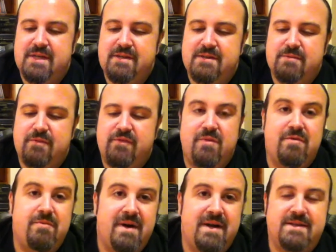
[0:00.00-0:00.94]
seen some of them
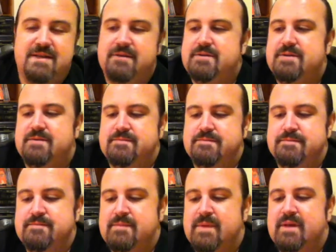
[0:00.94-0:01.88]
at my mate's house.
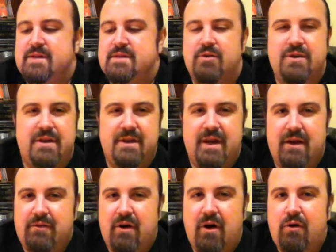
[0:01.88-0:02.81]
So I didn't
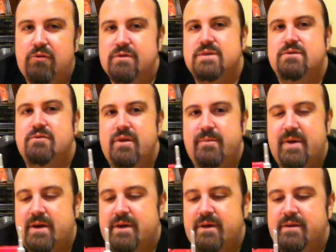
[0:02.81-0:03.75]
know the whole story
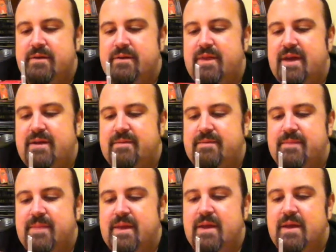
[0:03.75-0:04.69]
back then.
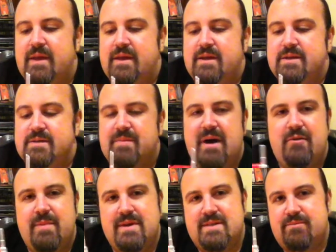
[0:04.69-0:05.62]
So
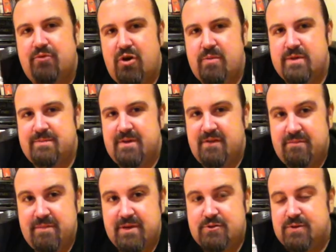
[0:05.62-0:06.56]
Power Master Prime is a bit of a
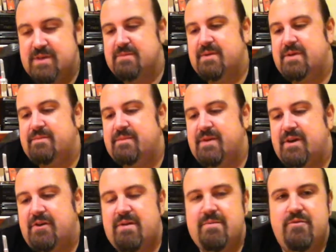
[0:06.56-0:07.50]
mystery to me. And
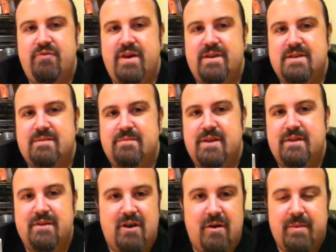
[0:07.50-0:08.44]
I can remember reading something
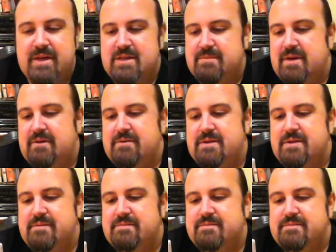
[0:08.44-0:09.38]
in the comics about it.
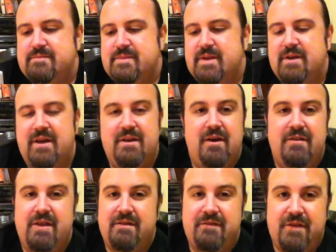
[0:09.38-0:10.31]
I
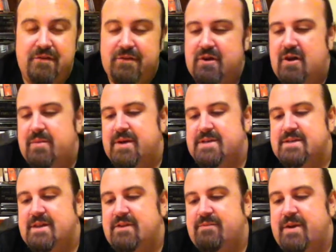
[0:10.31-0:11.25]
only had a few of the comics,
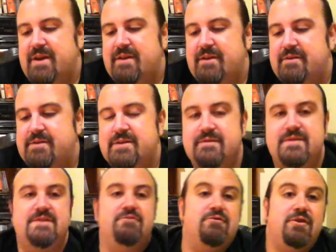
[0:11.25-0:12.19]
I didn't have many of those. So I've
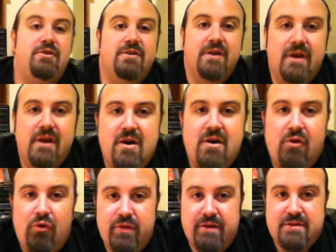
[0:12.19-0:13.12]
still got
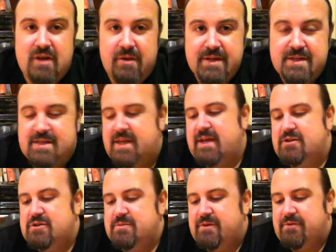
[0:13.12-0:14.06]
all those comics to
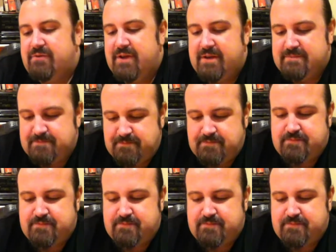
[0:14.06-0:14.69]
catch up on reading.